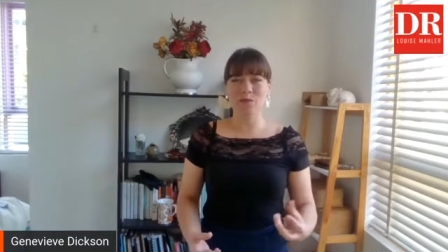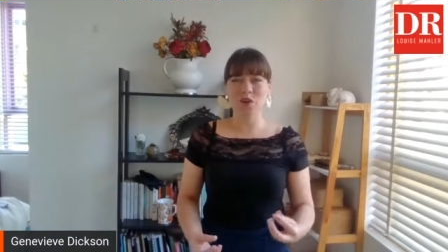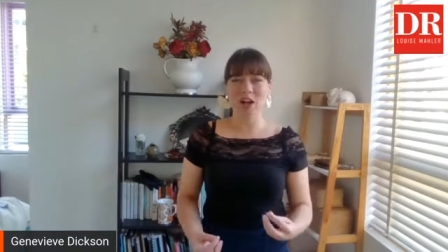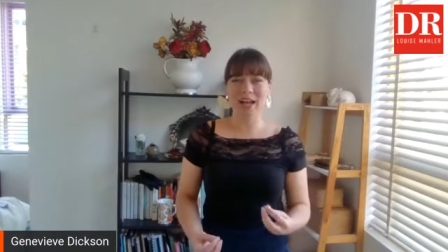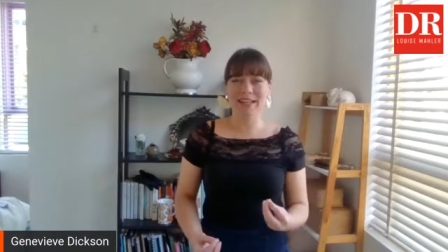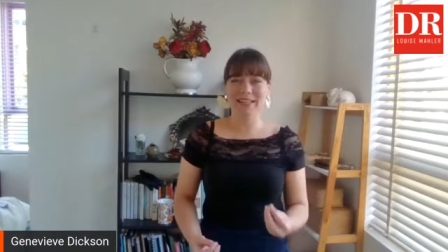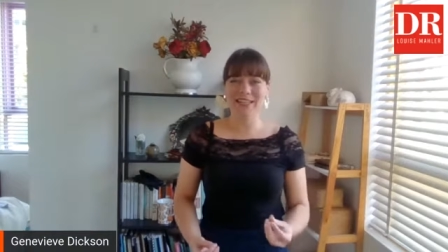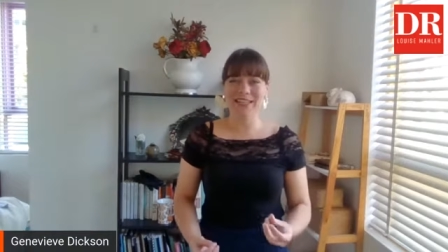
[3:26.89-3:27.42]

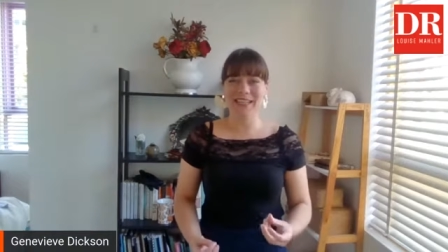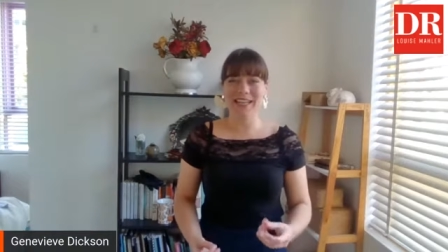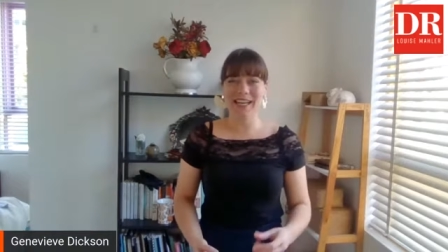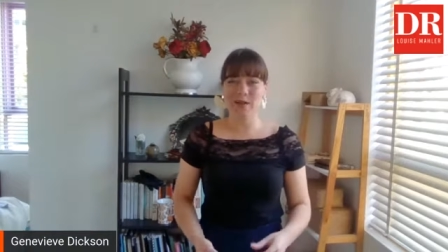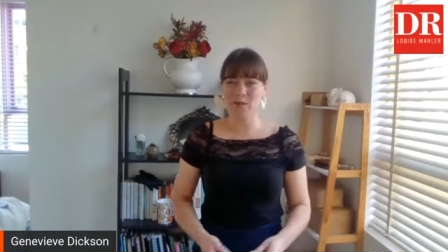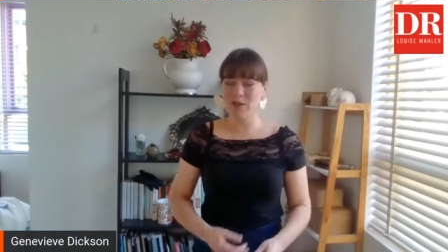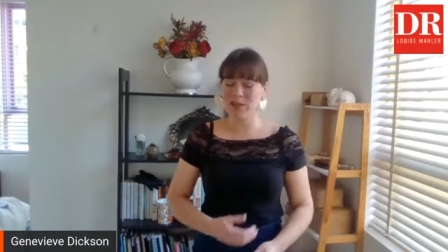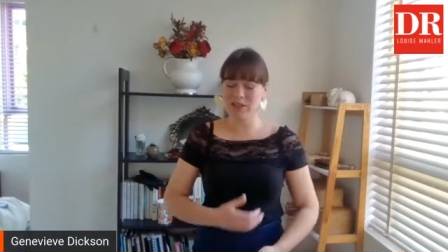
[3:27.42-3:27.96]
bright and
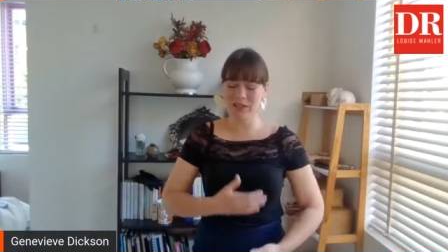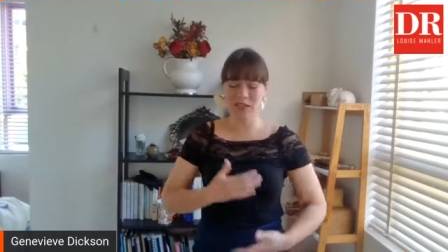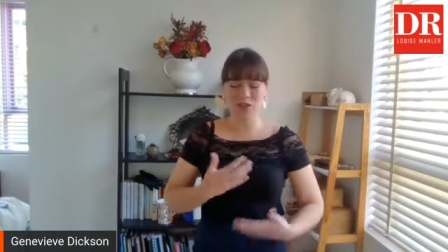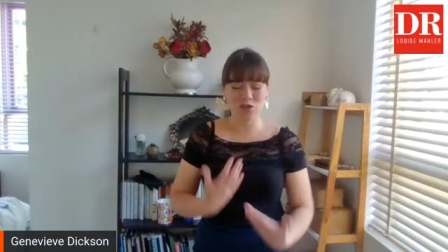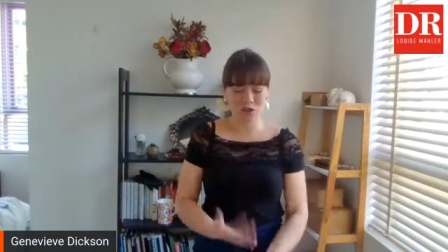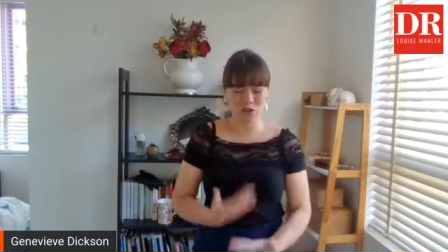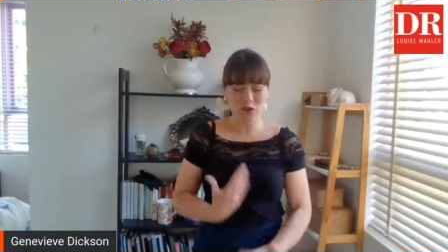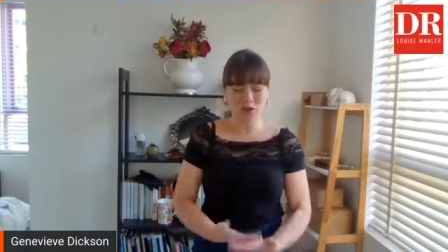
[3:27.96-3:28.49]
clean because
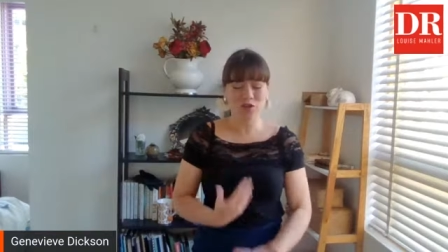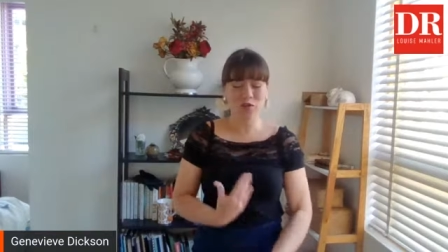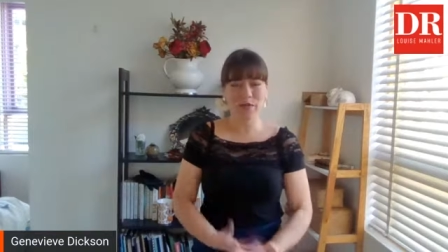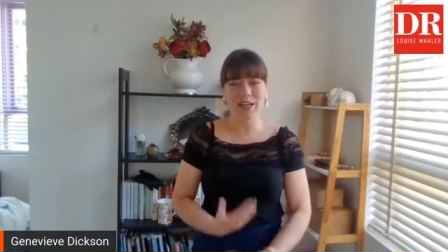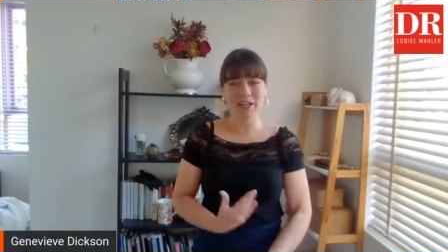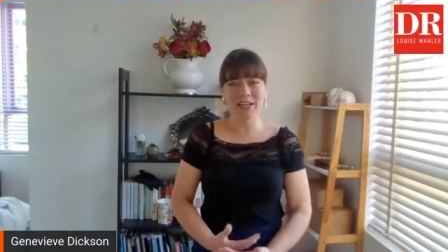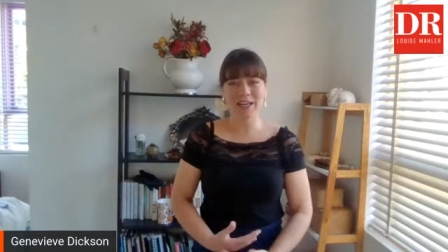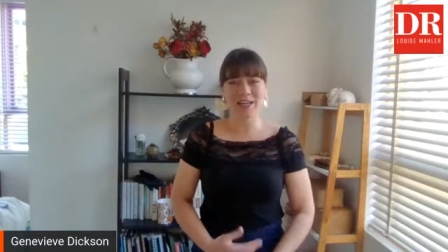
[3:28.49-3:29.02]
there's so
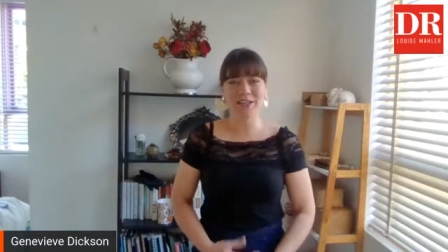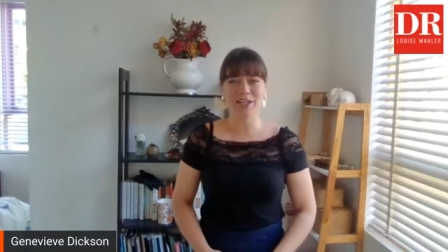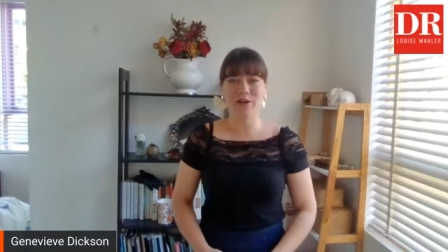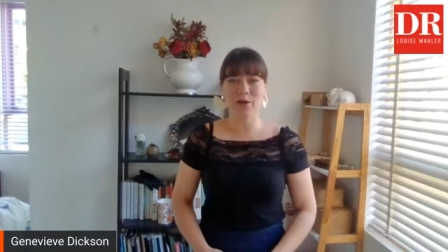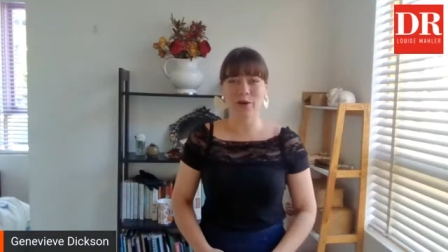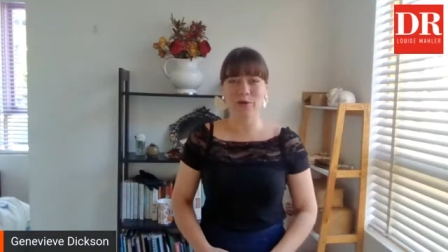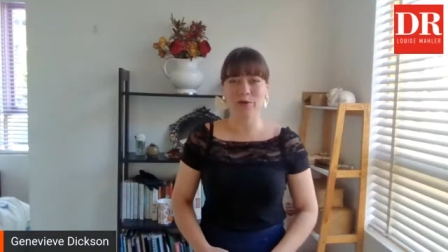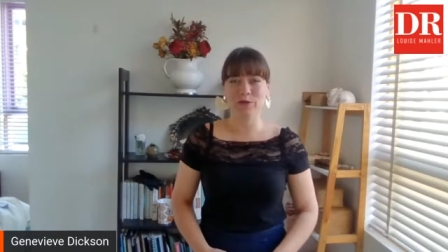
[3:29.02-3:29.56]
much energy
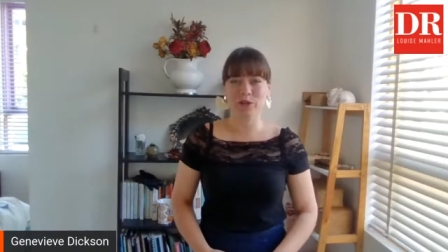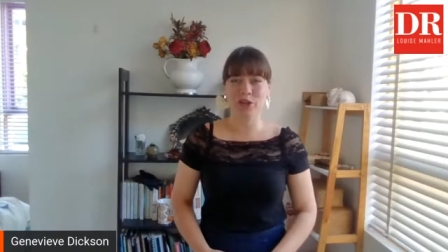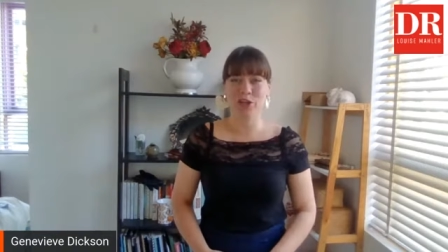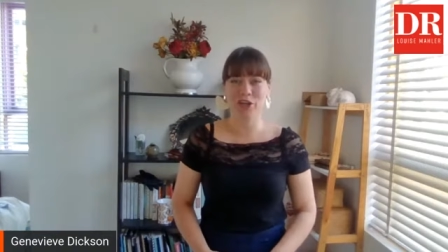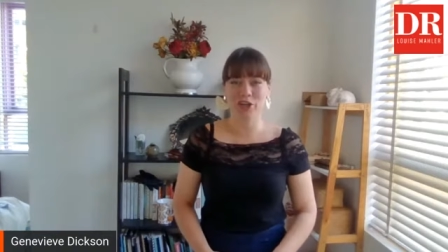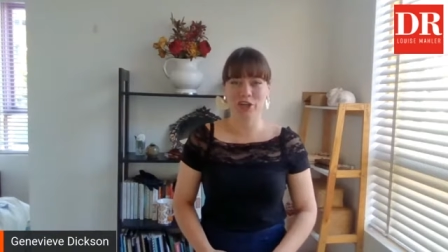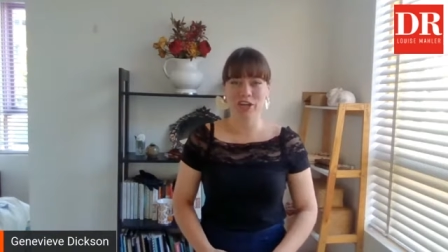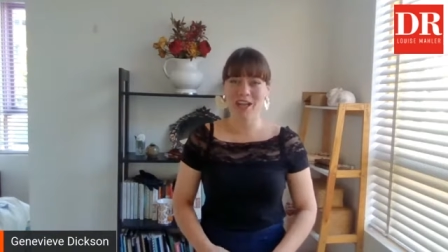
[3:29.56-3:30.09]
going through the
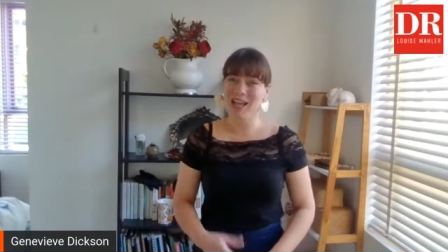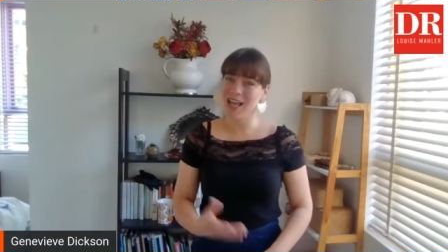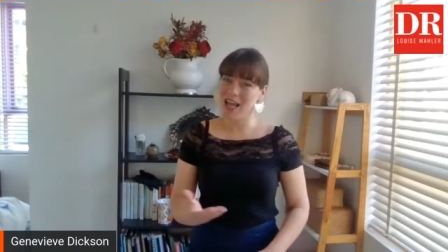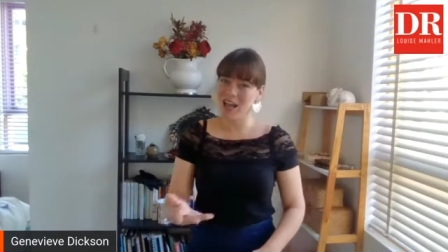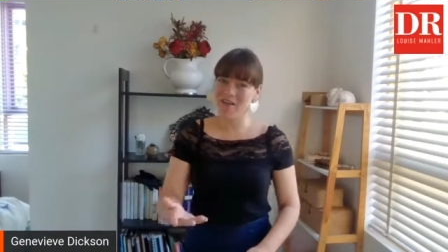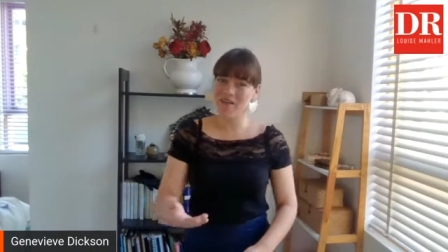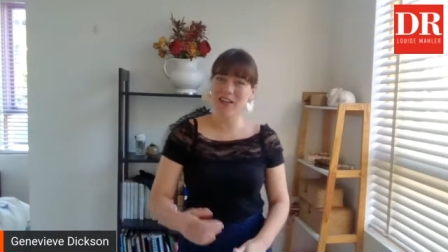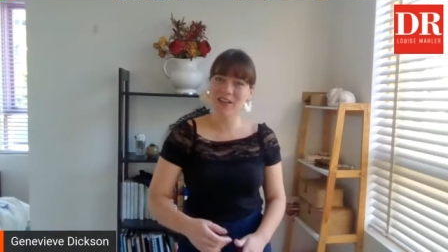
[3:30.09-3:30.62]
shh.
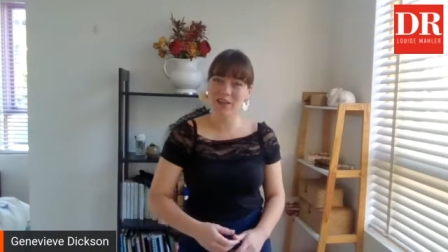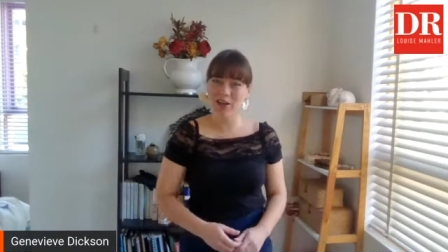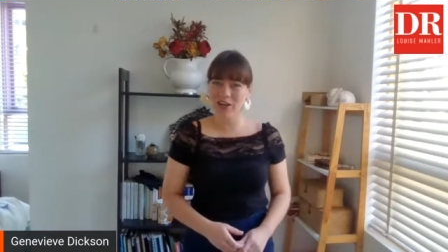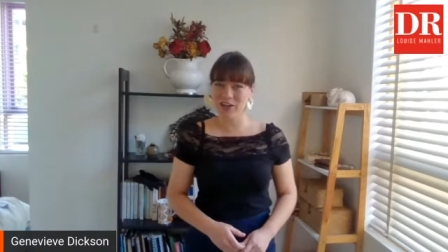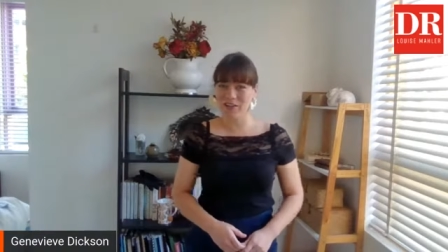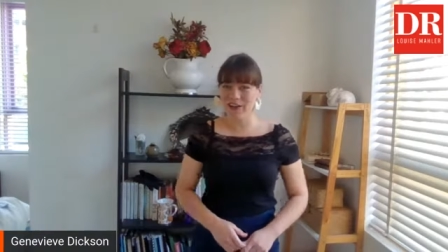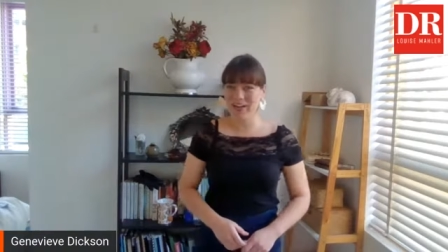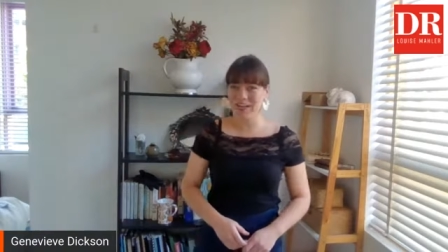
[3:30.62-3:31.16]
Have another go.
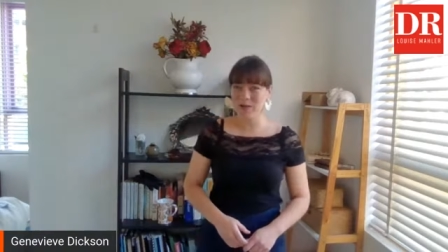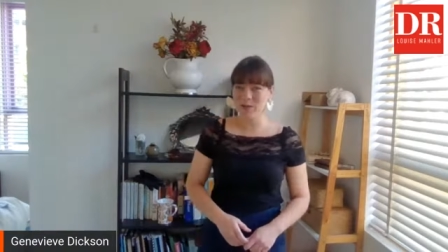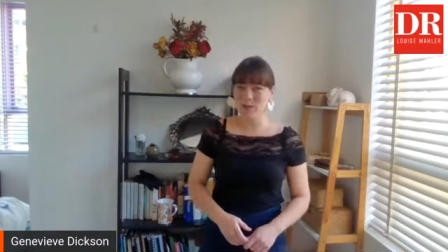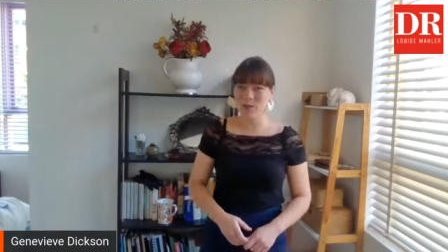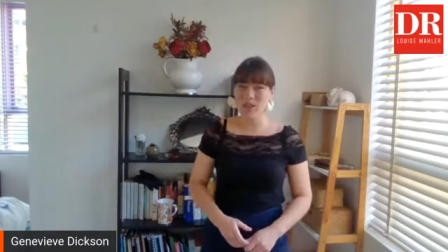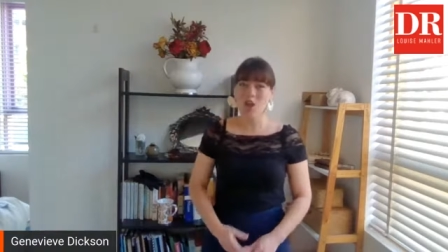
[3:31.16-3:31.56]
You ready?